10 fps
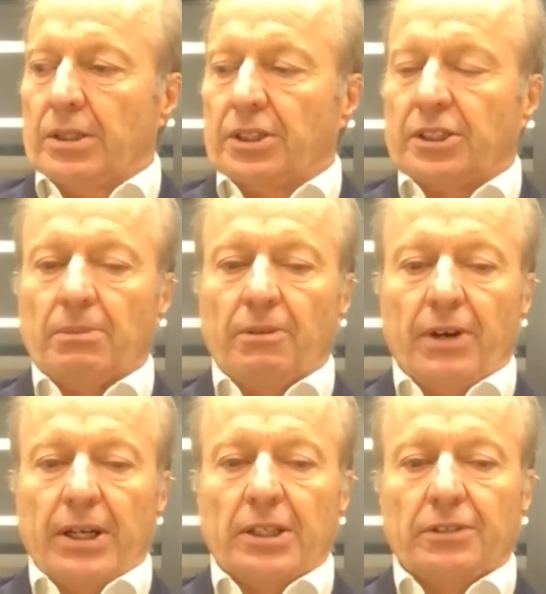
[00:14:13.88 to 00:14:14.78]
sustainable
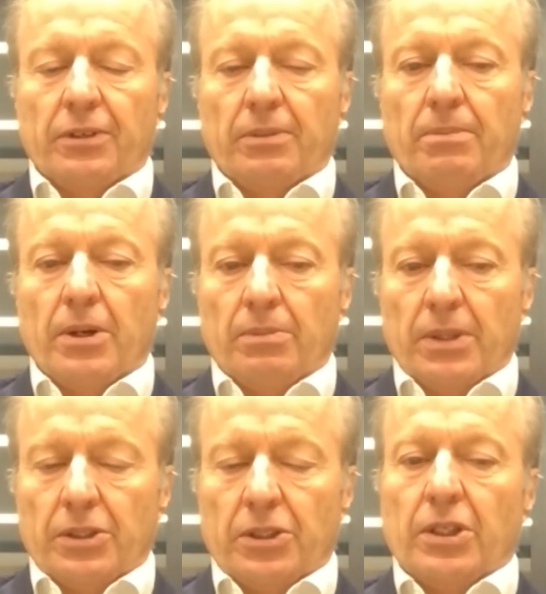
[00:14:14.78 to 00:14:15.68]
finance for the
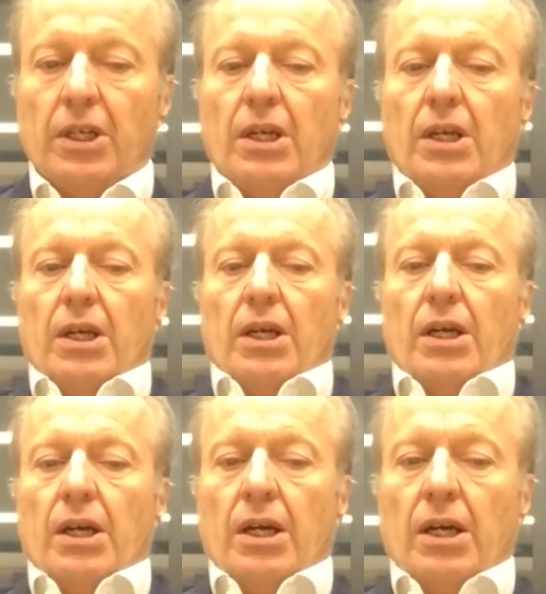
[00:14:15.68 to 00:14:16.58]
moment.
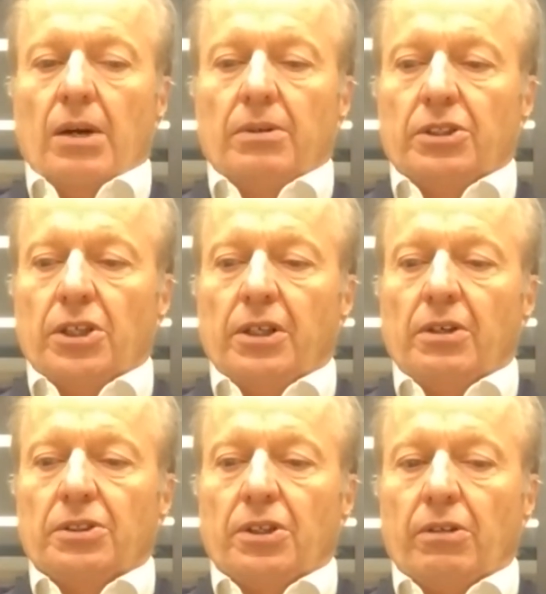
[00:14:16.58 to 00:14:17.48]
Turning
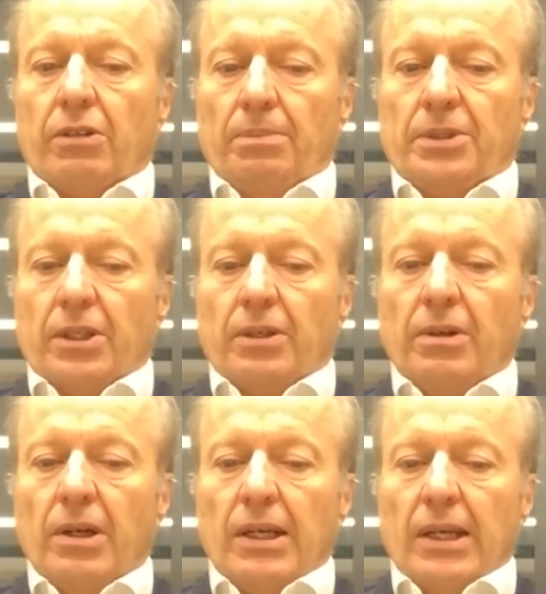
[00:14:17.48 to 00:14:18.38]
on to crypto,